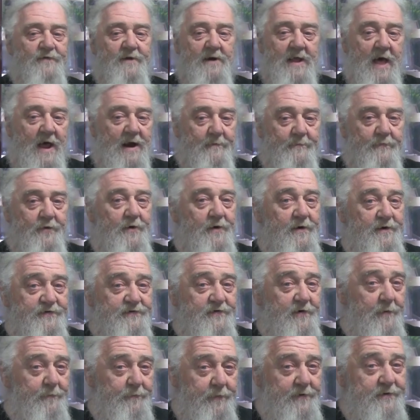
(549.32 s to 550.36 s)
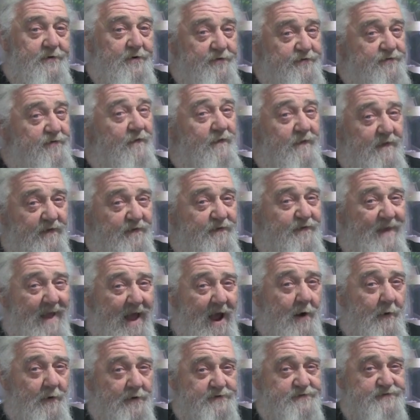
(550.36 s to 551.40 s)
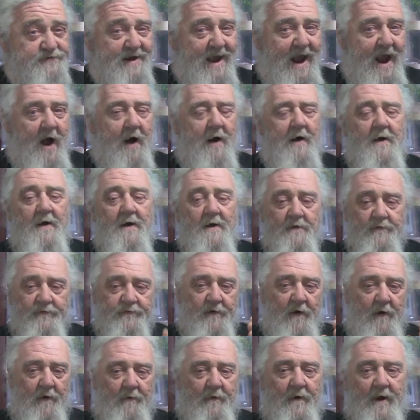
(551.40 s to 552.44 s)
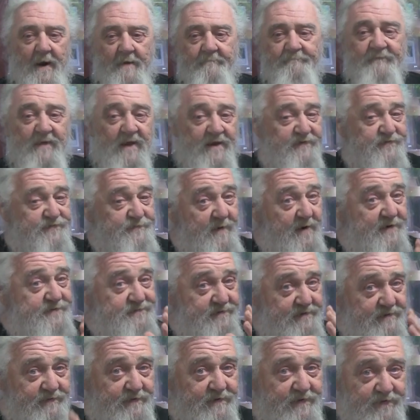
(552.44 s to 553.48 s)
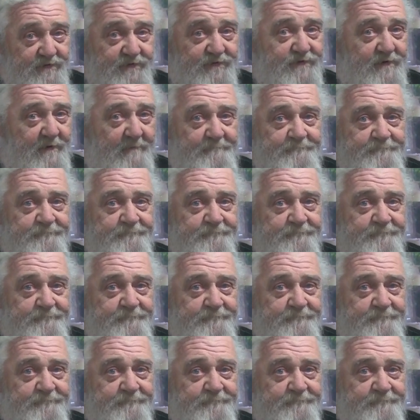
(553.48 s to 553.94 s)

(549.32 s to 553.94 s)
a lot of breweries are producing these sours now. So, uh, and especially these,